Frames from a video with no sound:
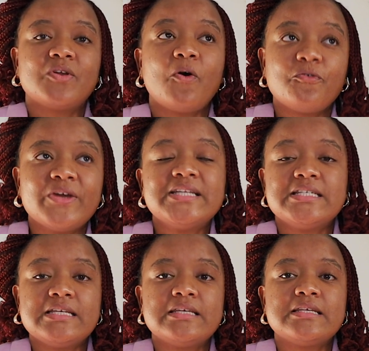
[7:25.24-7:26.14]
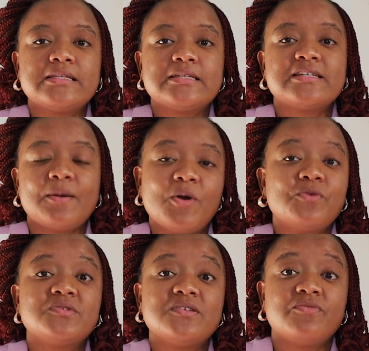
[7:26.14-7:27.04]
offending someone
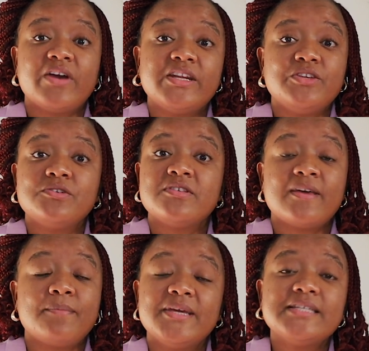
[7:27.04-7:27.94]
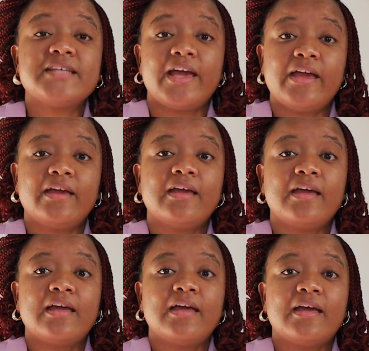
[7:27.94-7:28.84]
who's invited you to their big day
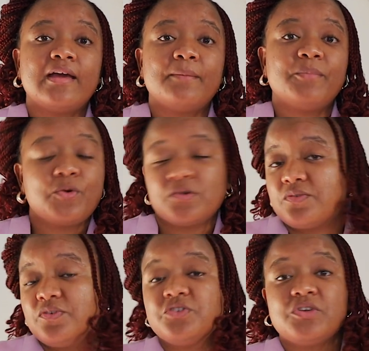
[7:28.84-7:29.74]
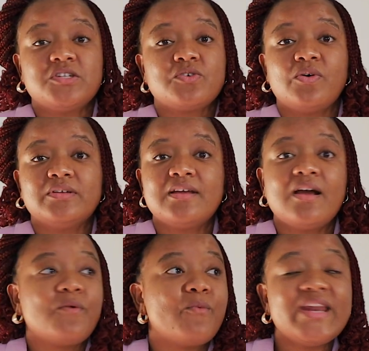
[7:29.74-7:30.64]
because of your dress code.
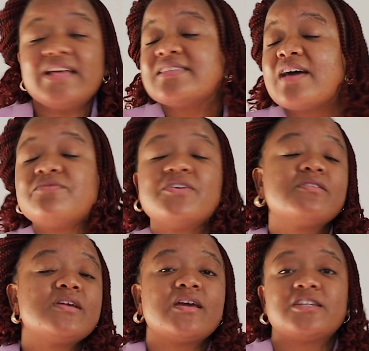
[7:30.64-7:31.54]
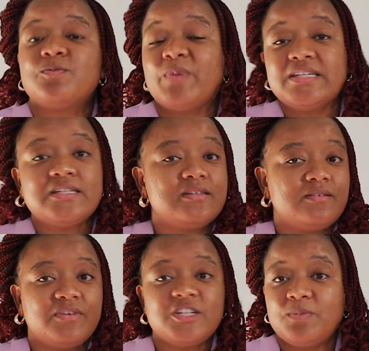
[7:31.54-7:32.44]
Weddings are very
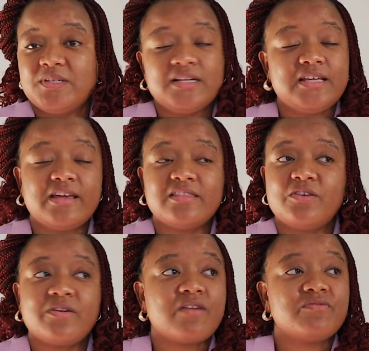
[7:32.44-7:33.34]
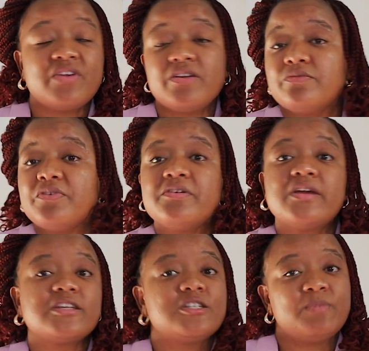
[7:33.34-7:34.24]
expensive, especially here in the UK, very
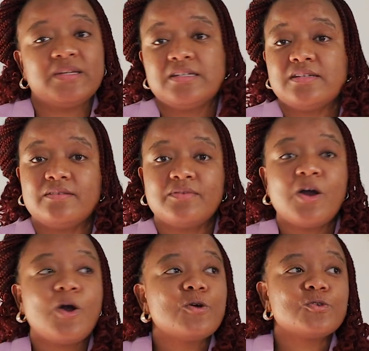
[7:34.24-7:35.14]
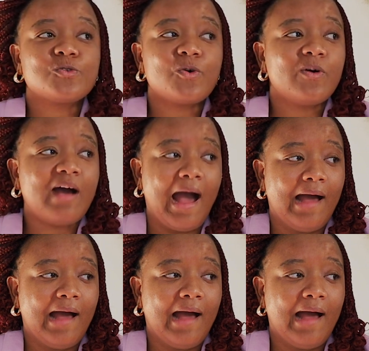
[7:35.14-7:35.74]
expensive. So